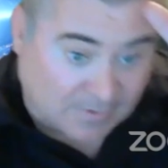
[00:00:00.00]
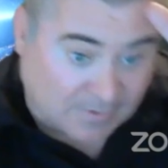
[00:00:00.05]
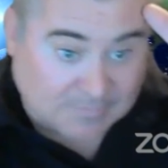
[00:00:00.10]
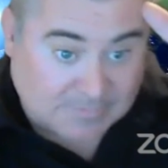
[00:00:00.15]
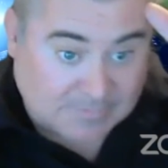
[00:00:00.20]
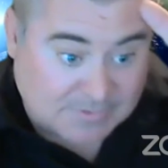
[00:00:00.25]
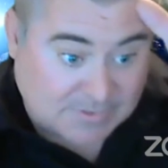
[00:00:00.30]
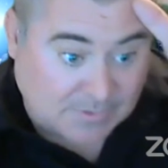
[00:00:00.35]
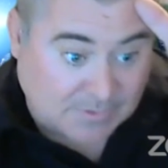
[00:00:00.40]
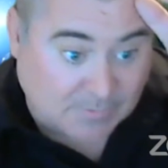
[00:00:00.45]

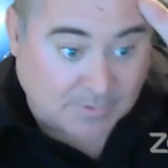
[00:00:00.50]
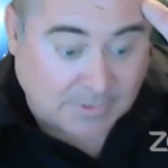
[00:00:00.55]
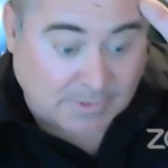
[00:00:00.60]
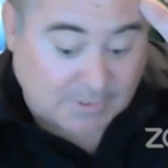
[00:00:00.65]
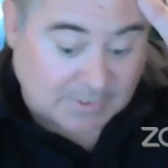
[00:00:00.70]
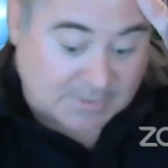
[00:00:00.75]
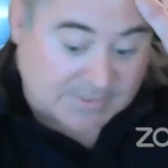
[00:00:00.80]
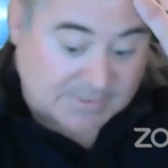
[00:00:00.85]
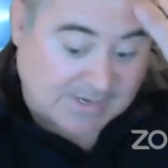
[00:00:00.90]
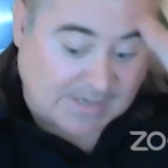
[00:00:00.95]
So
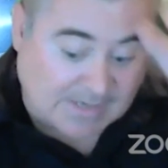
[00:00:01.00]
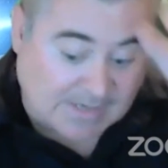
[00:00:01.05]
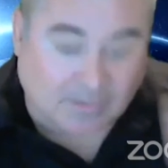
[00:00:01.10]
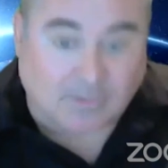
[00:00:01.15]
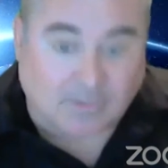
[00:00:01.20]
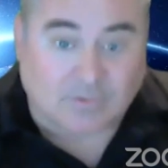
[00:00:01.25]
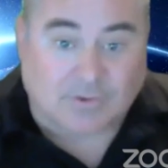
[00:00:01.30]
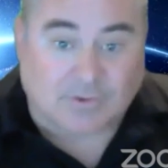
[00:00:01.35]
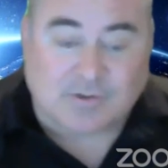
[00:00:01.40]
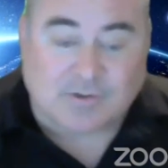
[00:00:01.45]
it's got
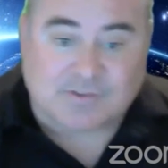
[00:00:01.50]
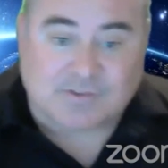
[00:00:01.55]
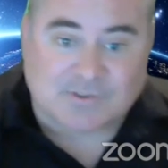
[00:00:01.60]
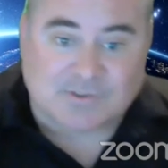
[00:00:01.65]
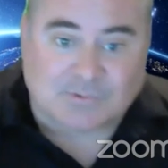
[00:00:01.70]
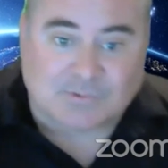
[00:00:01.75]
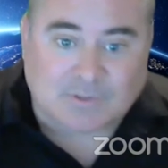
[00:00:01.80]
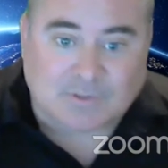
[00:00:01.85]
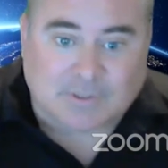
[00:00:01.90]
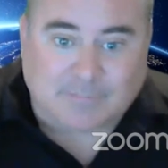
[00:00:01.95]
still
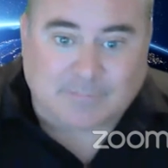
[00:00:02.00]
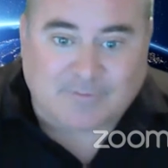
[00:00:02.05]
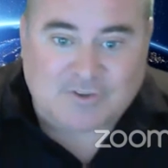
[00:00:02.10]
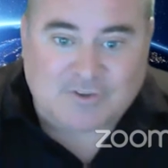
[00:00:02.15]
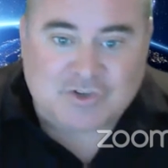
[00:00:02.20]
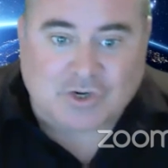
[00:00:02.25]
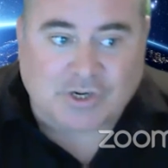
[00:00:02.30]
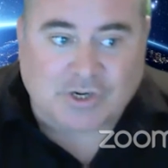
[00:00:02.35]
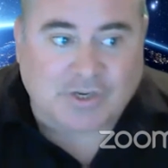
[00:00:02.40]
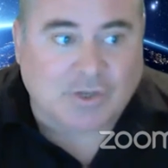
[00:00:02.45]
a little bit of a
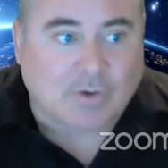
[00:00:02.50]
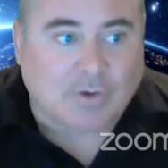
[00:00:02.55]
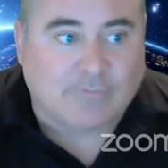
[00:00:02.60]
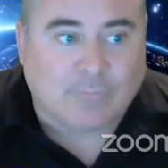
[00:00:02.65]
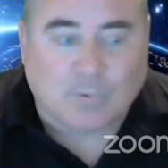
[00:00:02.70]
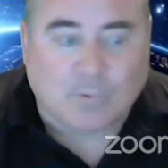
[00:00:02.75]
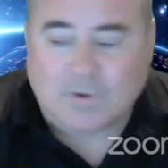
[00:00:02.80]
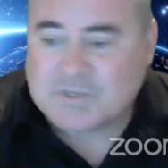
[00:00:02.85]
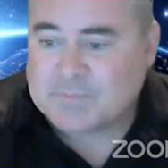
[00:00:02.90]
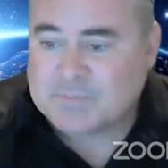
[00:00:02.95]
journey to go
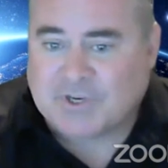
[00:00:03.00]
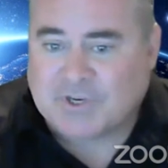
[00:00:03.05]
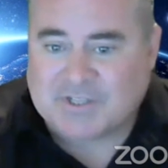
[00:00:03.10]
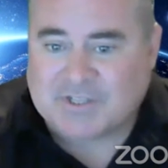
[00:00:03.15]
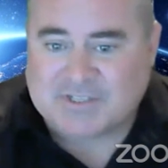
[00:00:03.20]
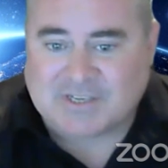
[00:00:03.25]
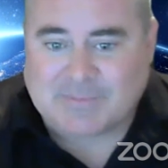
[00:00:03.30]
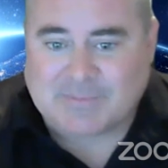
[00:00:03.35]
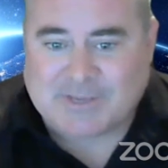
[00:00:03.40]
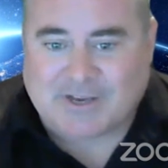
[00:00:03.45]
for us, but it's
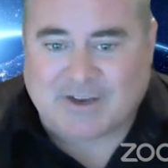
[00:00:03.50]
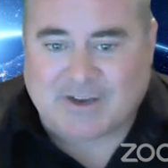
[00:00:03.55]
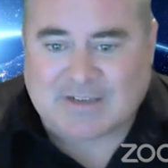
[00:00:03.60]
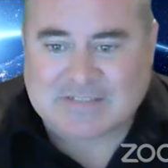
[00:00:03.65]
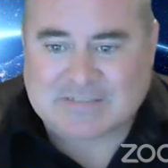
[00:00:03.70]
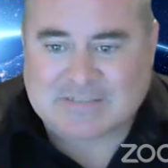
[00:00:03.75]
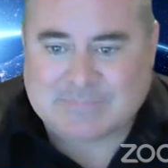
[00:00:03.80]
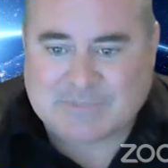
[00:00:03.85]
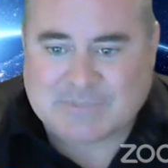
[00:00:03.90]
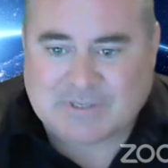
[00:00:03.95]
going to be
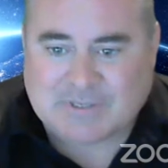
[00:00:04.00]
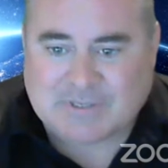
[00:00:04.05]
awesome.